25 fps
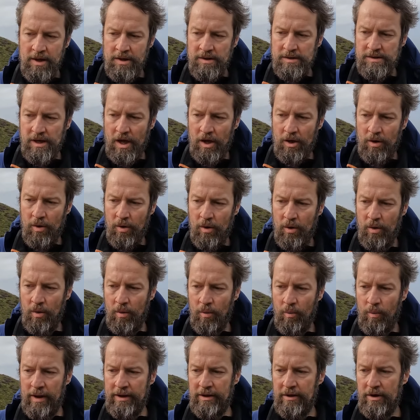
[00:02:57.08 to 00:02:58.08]
So
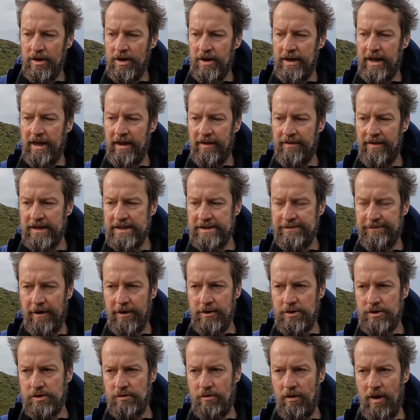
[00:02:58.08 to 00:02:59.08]
when you're looking at this
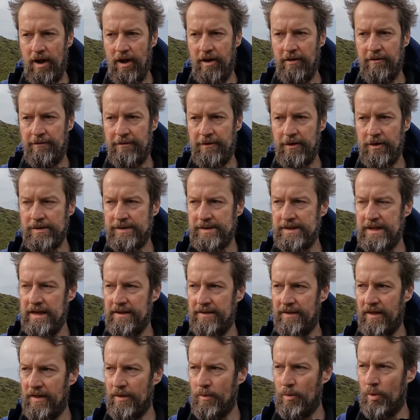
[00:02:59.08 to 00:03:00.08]
photograph, you'll see
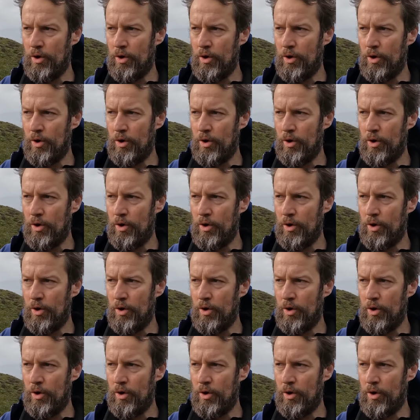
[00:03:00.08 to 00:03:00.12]
that the